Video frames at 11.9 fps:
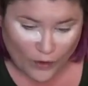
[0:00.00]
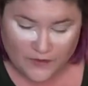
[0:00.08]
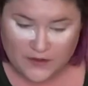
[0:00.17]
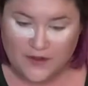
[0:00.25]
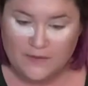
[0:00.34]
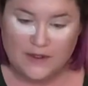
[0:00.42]

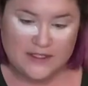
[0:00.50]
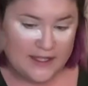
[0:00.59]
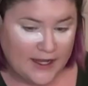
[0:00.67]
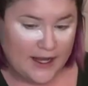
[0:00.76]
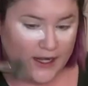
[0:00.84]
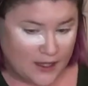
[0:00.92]
So then once
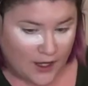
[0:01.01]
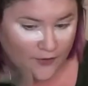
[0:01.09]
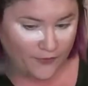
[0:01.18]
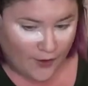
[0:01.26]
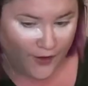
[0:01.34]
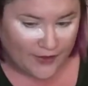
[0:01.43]
I get
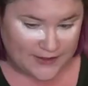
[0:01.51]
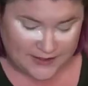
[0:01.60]
enough on the